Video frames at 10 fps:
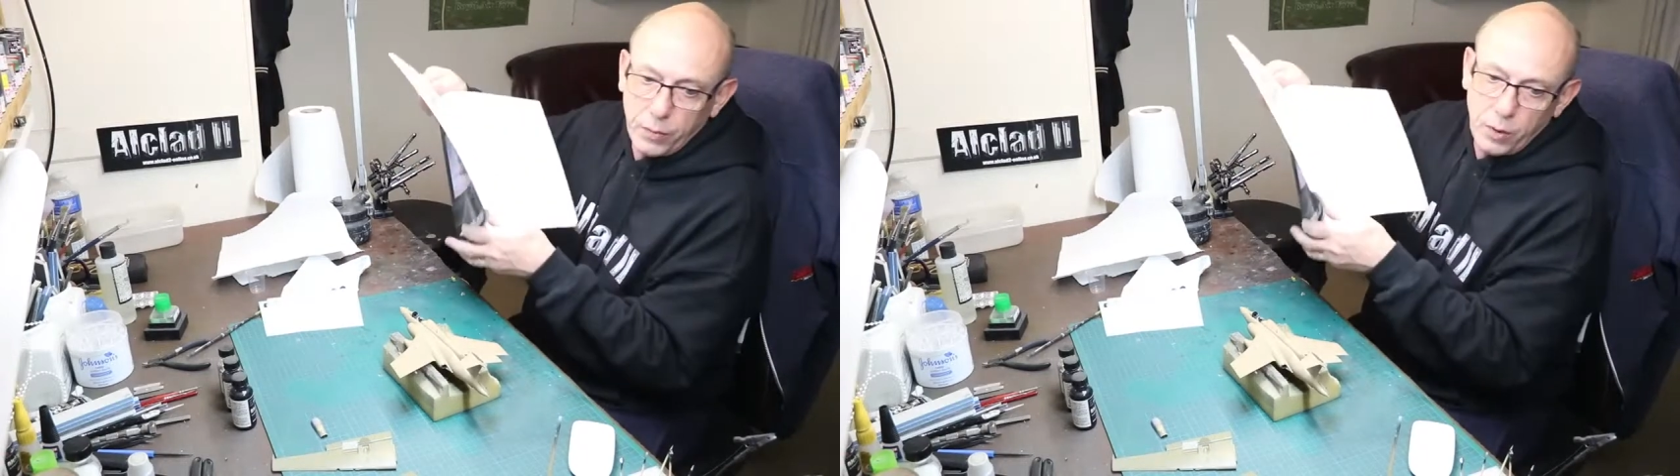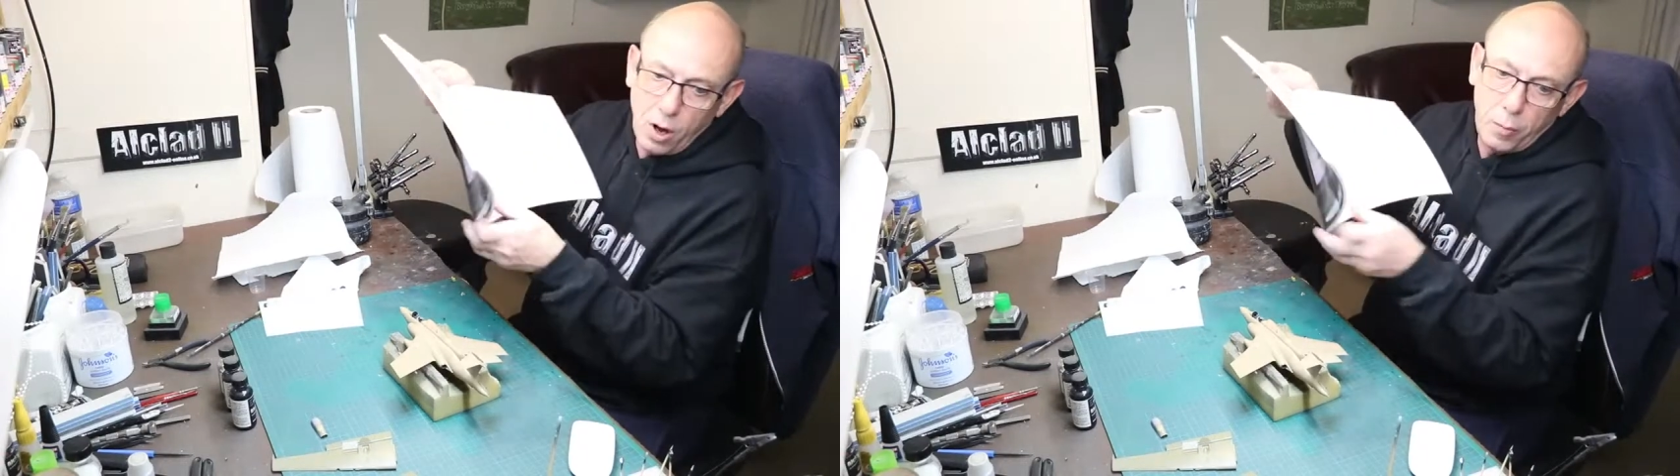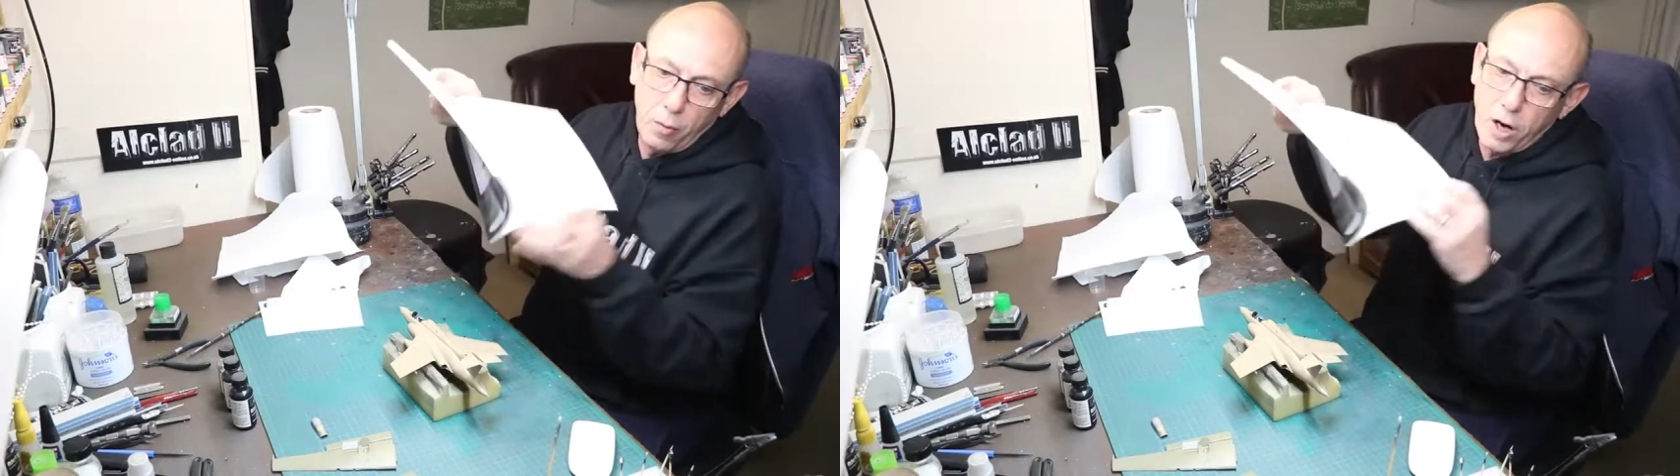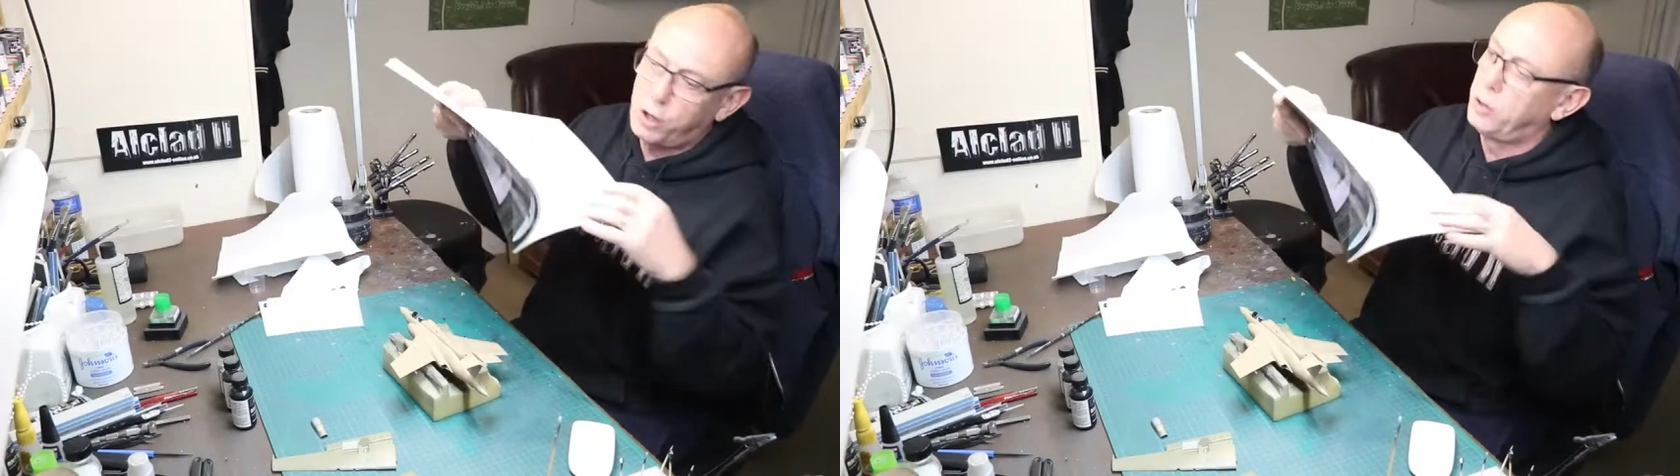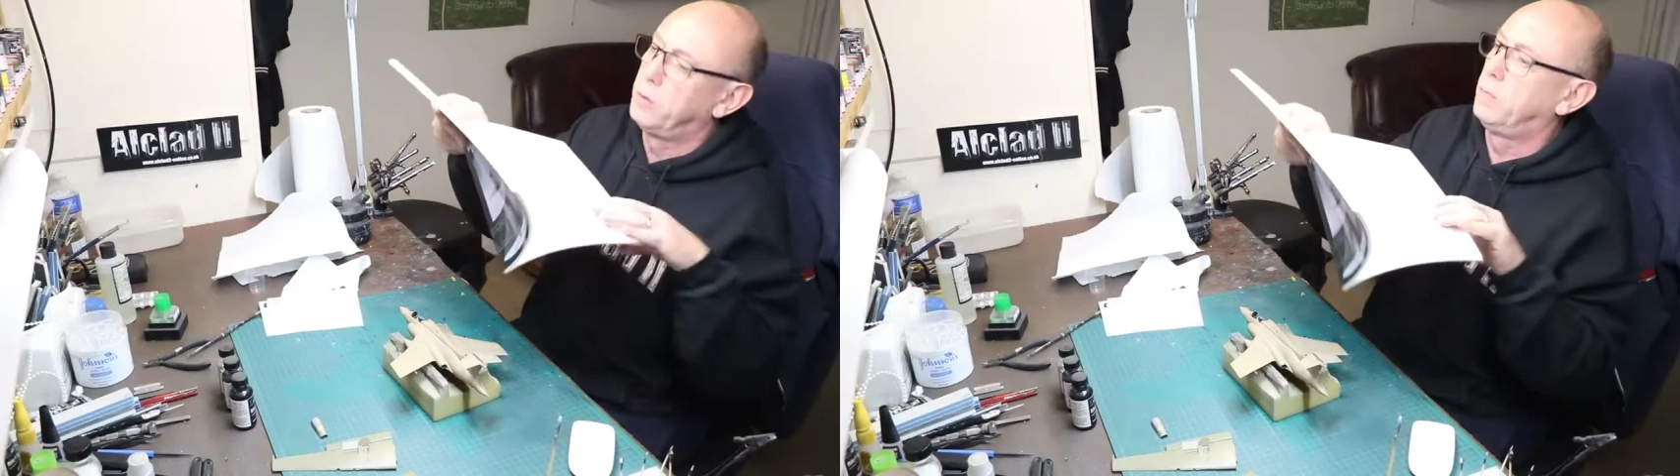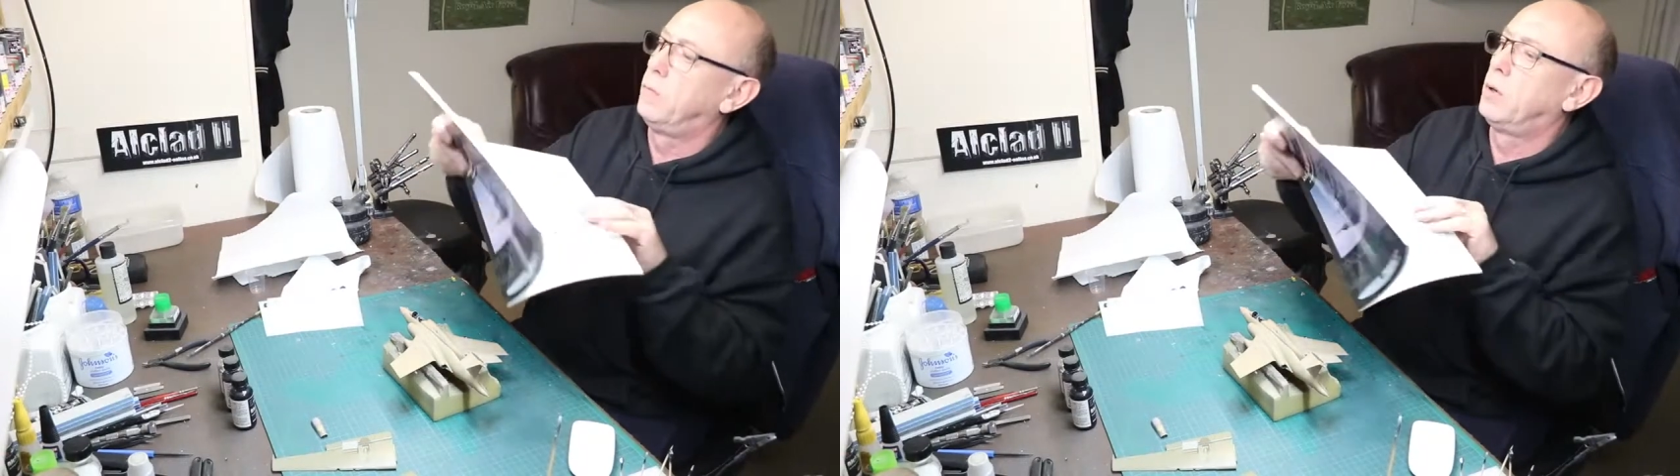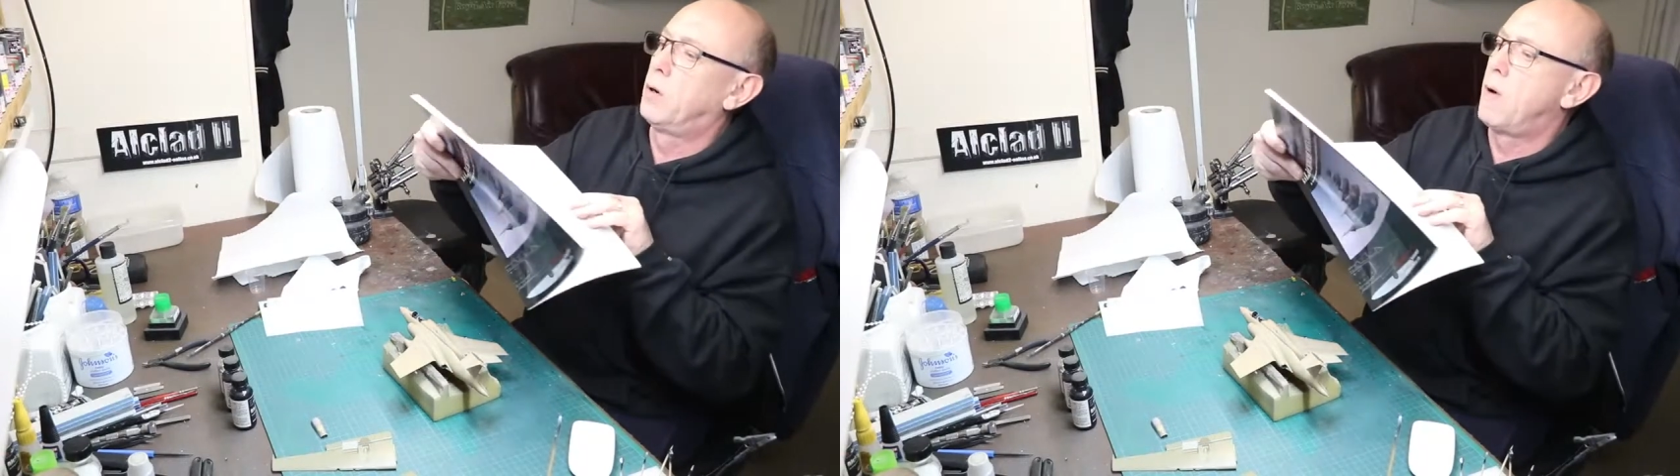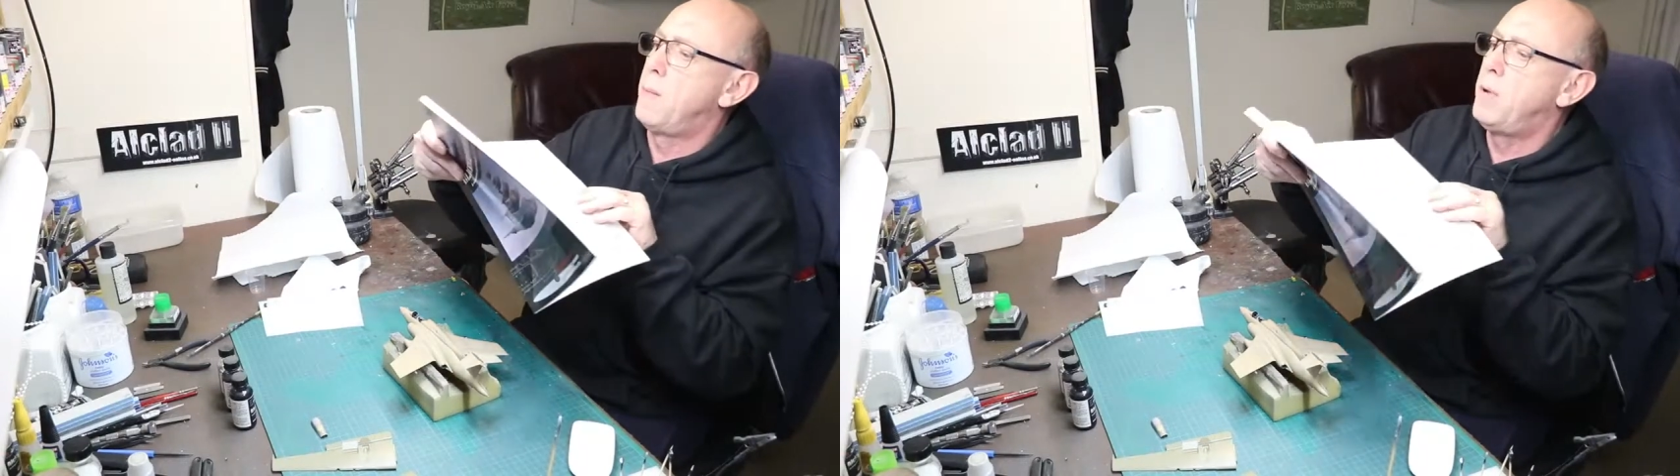Operation
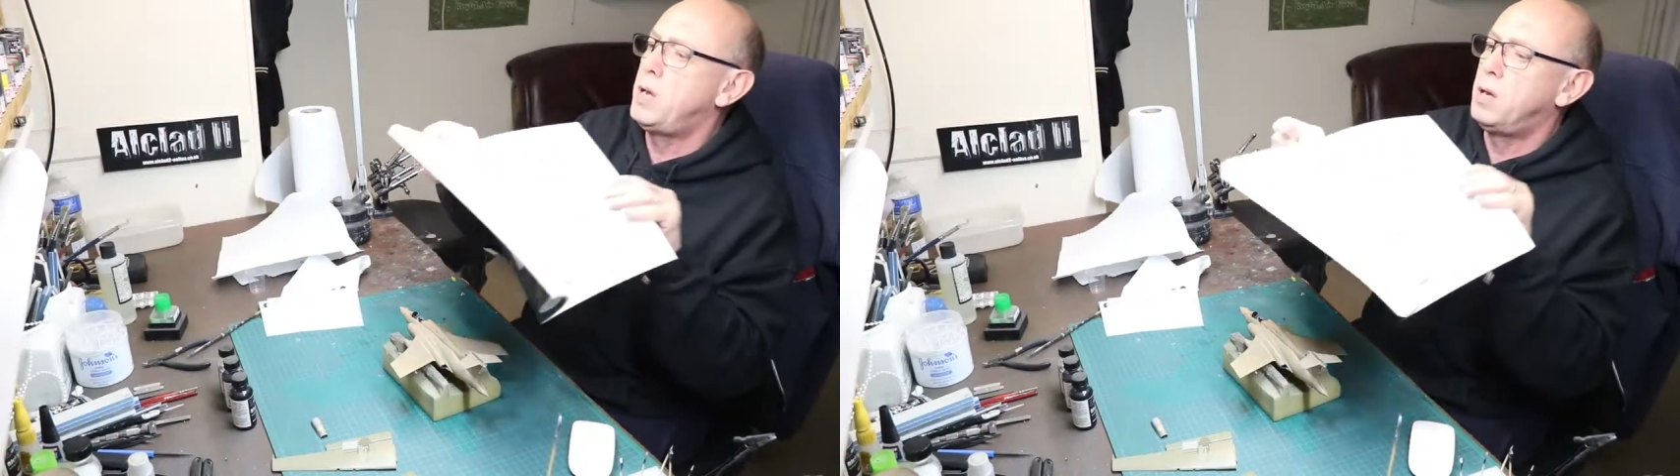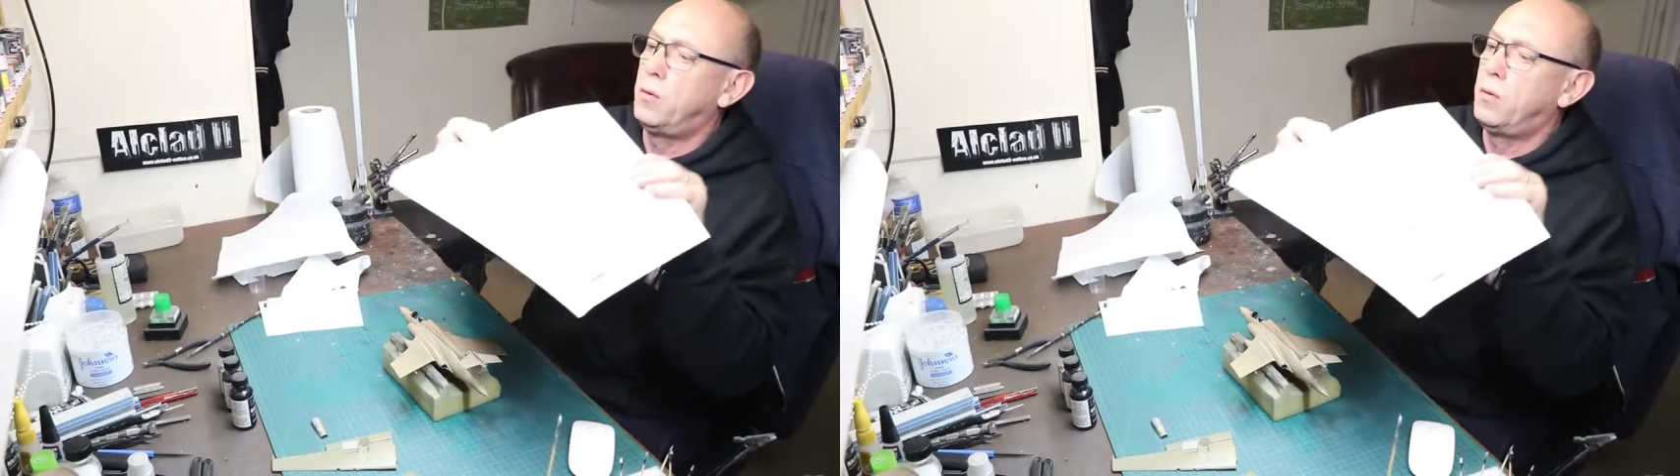Granby,